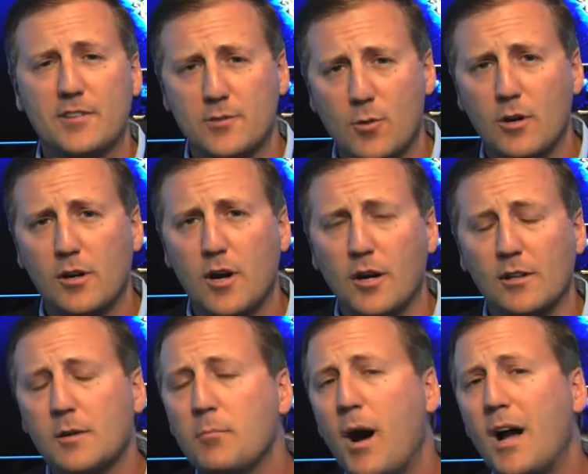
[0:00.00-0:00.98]
Scorecard
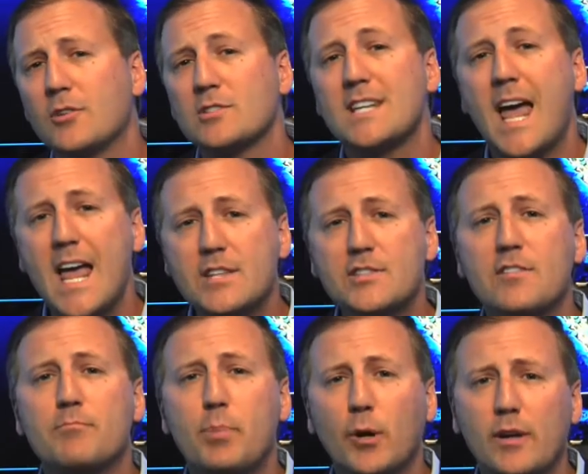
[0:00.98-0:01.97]
compiles tens
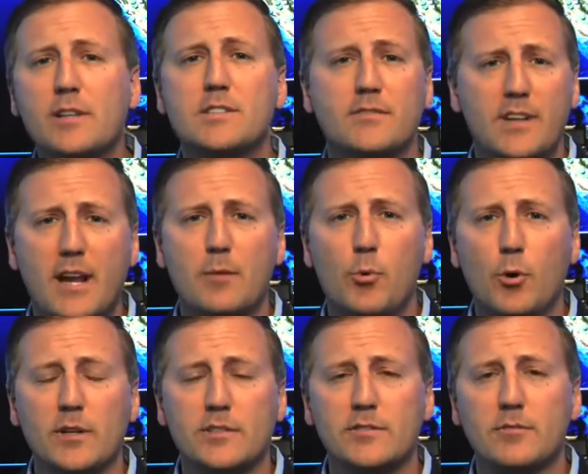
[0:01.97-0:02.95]
of billions of data
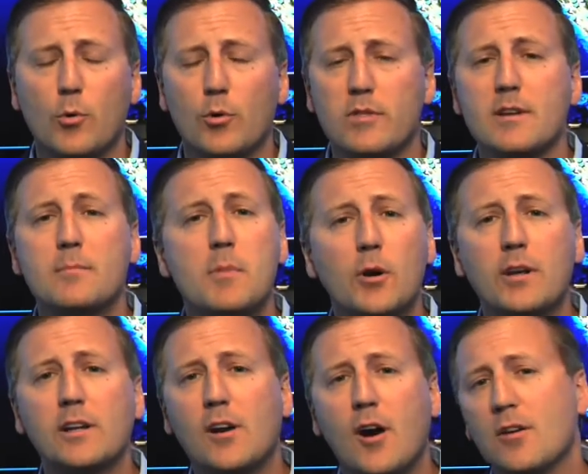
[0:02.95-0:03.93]
points from more than 1
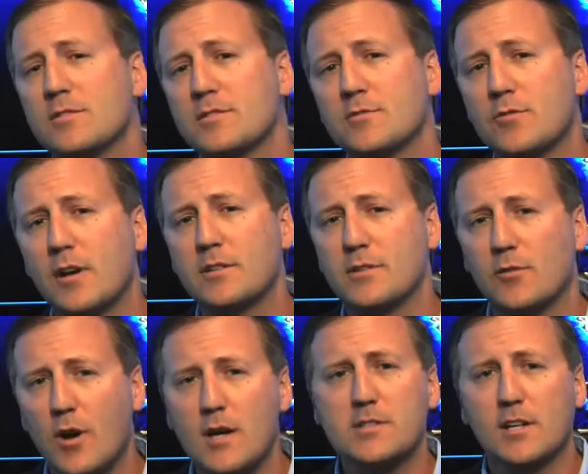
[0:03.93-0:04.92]
million cars and trucks
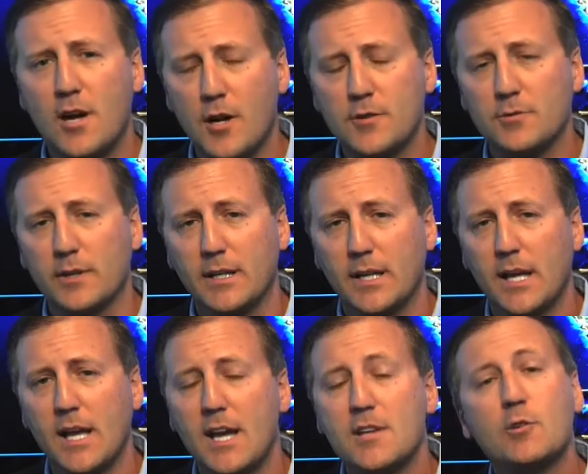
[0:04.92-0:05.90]
across the country
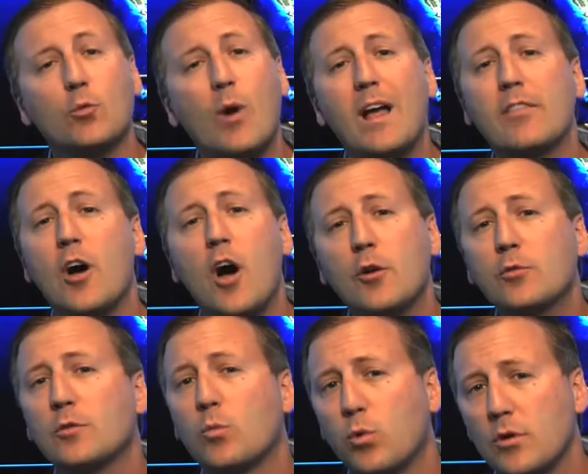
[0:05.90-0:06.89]
to rank the
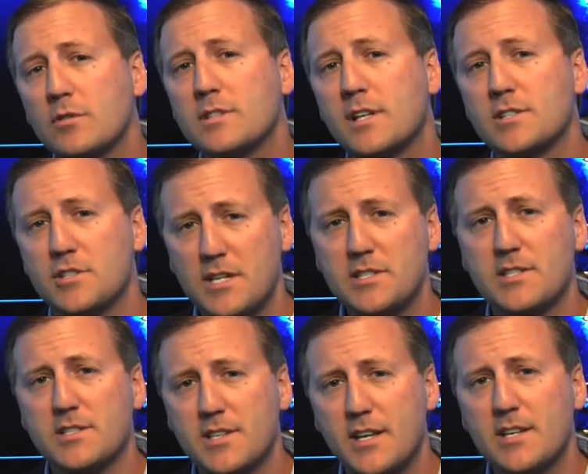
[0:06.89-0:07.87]
100 worst
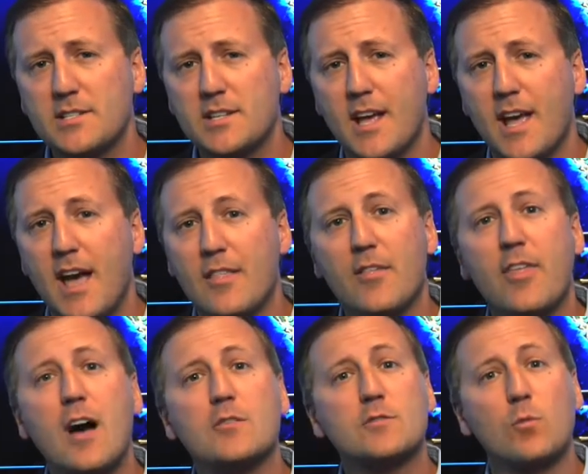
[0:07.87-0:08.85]
congested cities and the
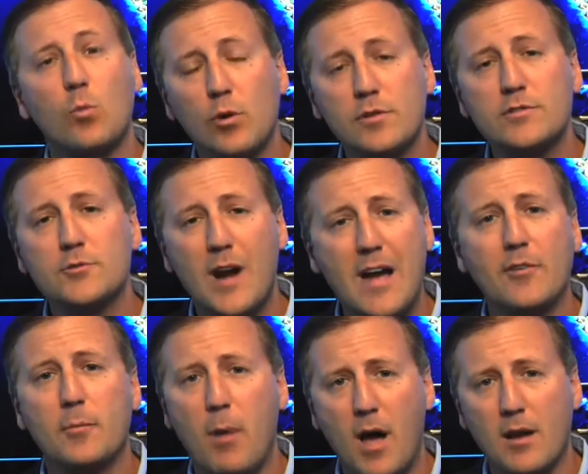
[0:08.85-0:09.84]
1,000 worst
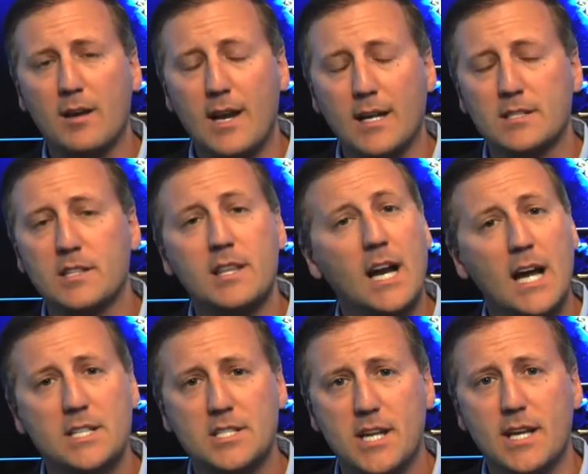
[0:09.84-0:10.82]
traffic bottlenecks in the
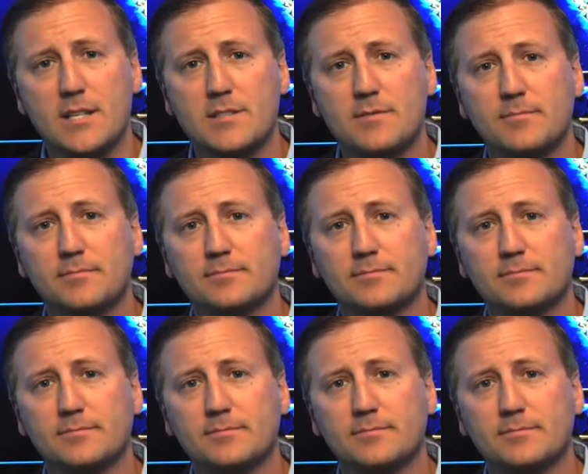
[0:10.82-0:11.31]
United States.